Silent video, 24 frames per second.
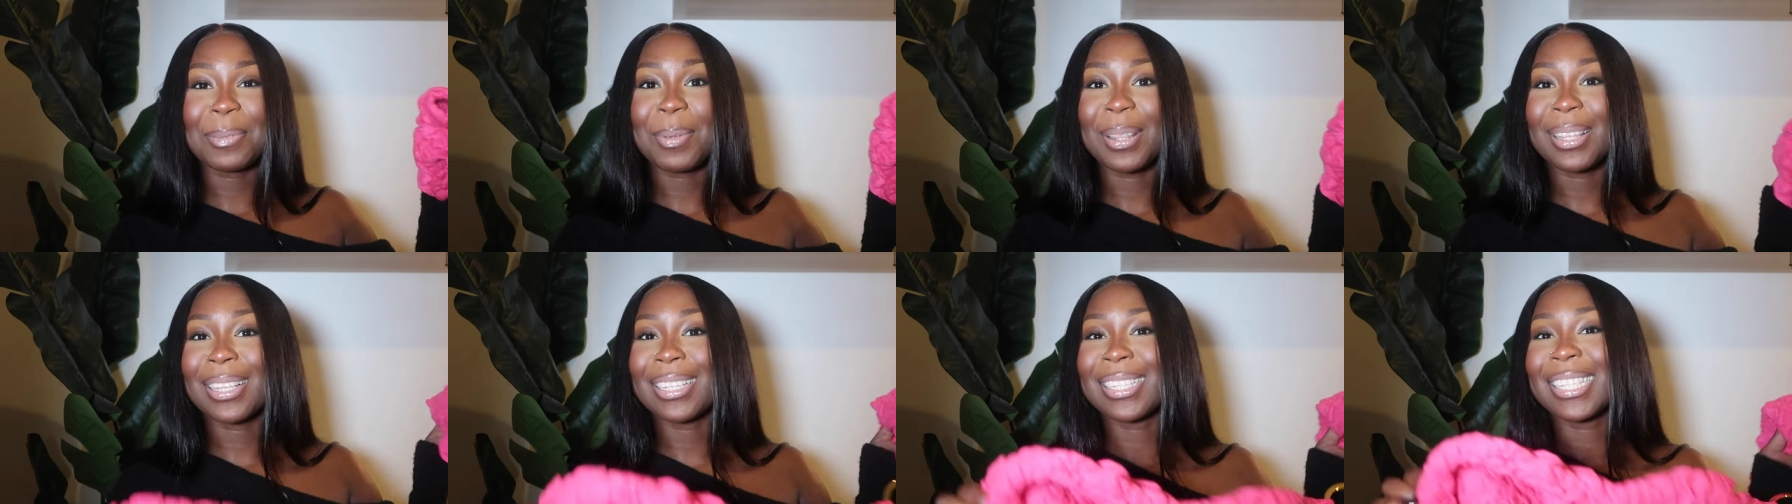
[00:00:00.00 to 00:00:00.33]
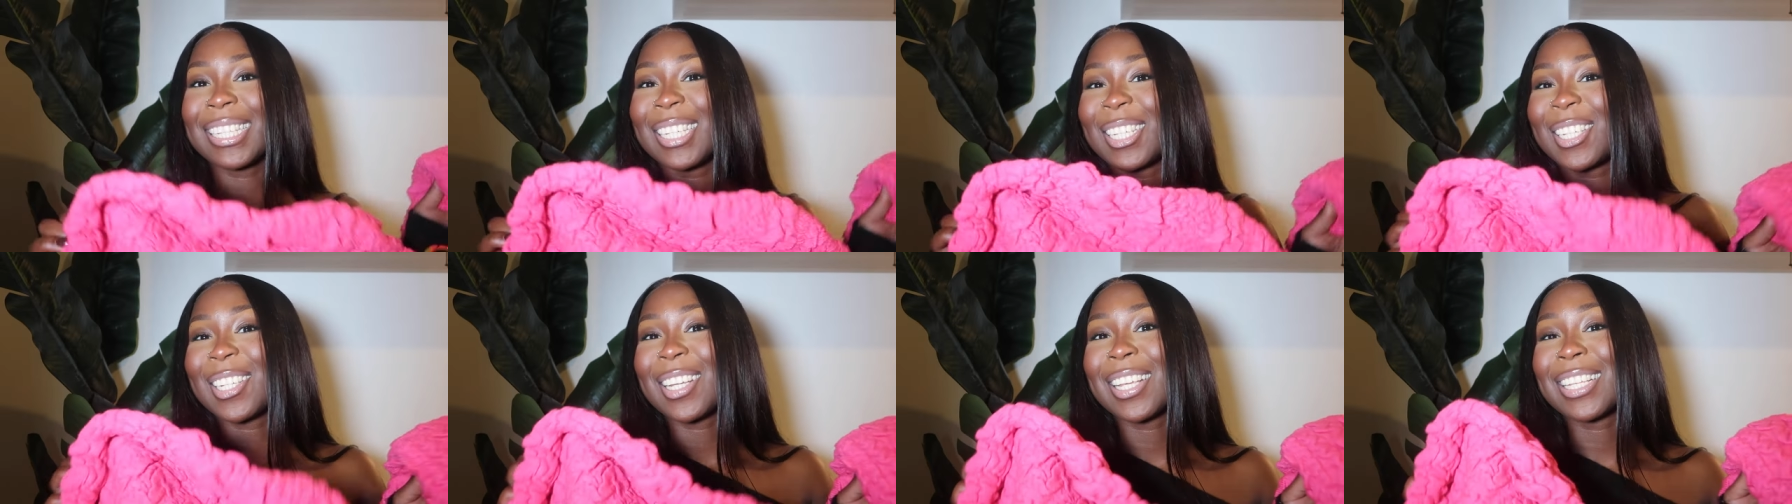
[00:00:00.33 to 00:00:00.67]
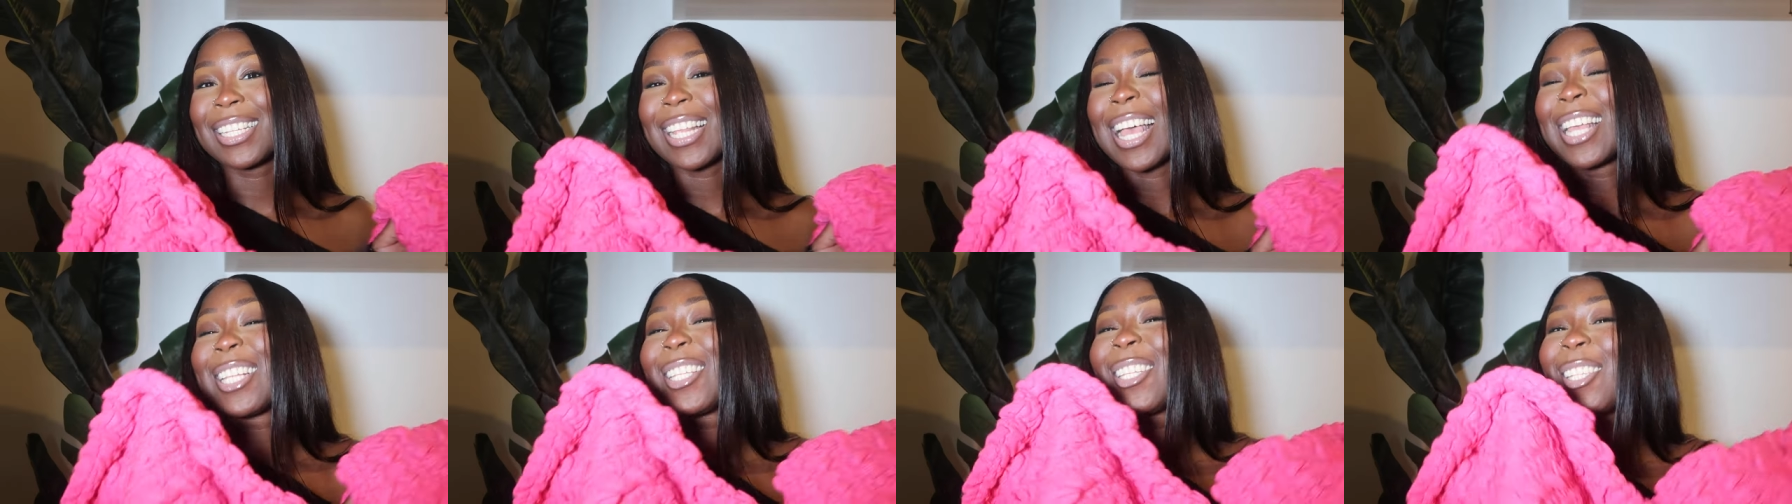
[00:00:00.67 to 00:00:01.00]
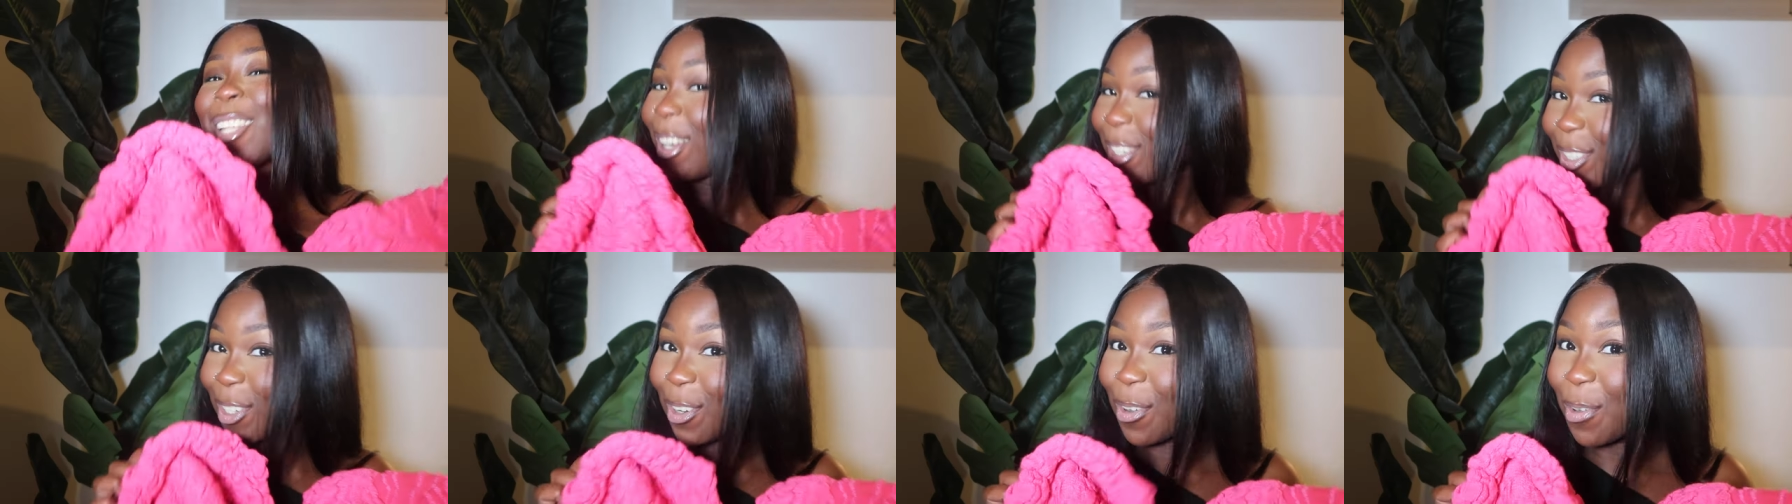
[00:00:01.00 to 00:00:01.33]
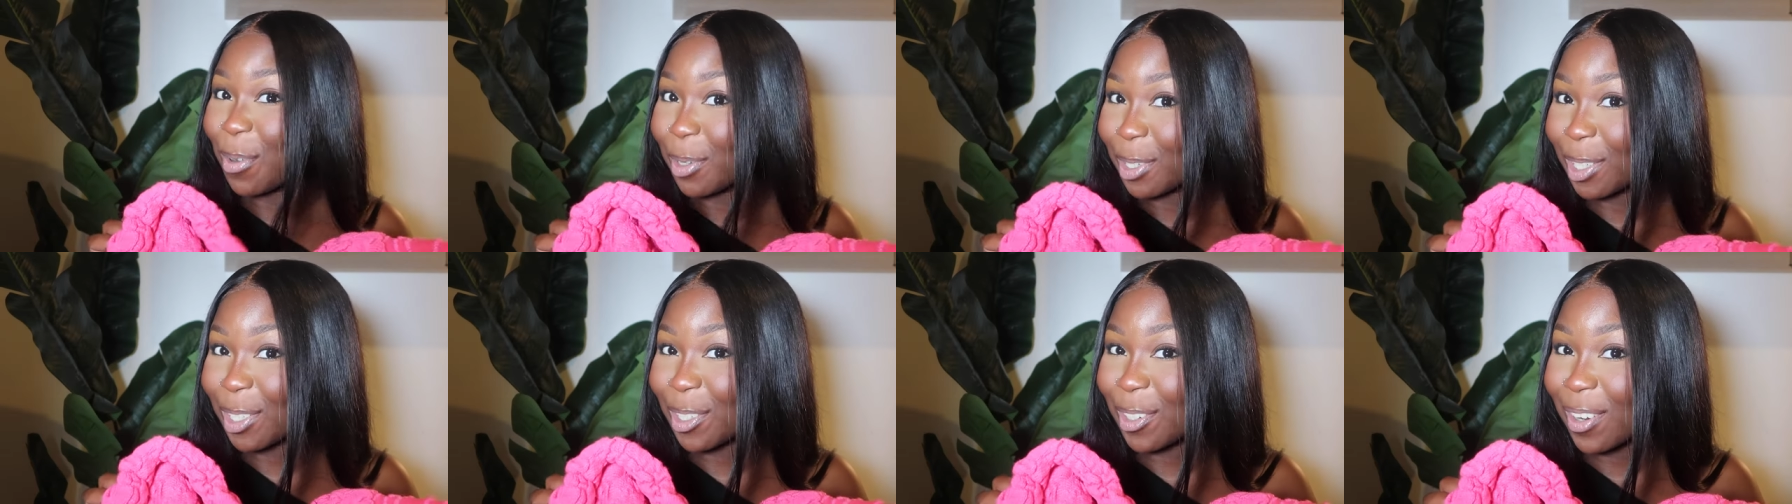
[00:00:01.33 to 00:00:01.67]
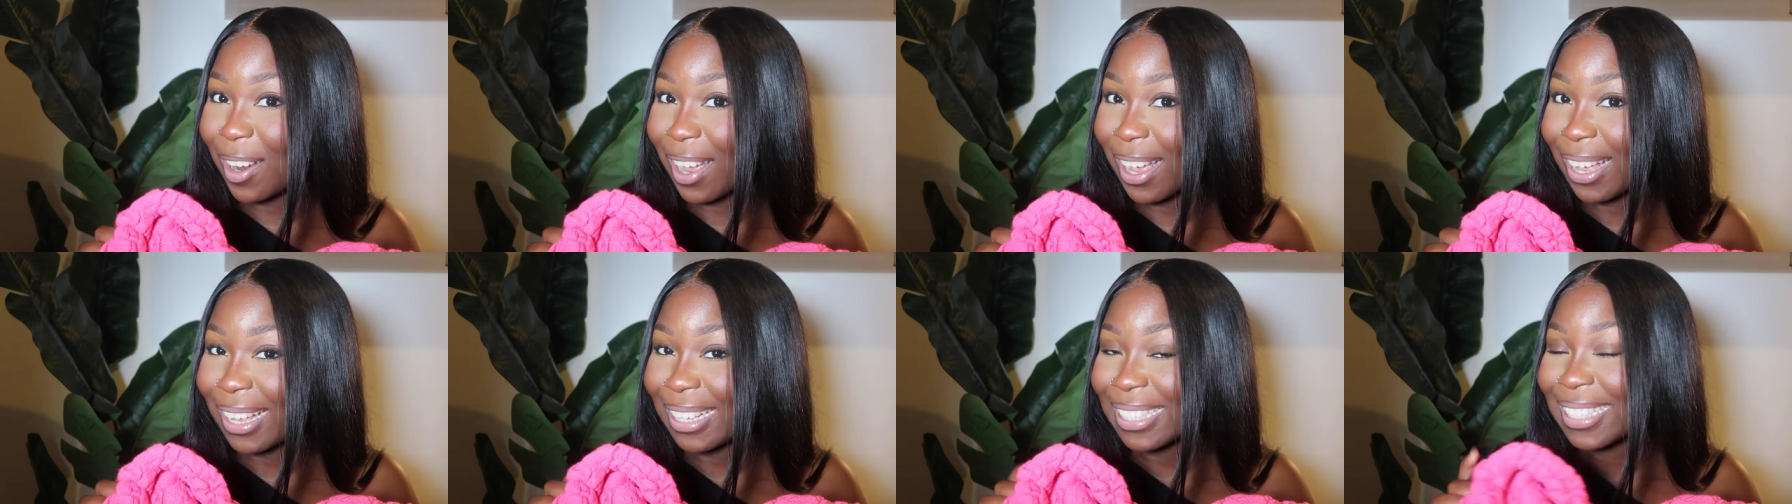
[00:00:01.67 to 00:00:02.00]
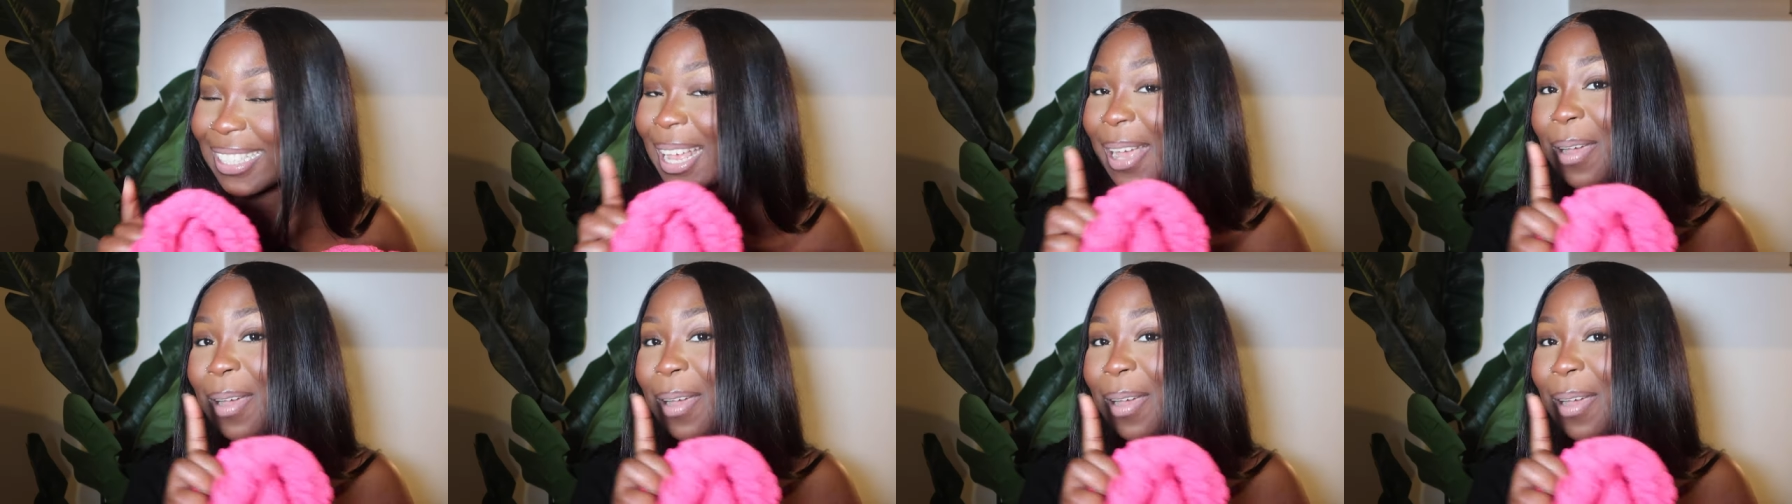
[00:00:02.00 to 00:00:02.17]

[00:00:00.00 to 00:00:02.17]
But this is just such a gorgeous dress.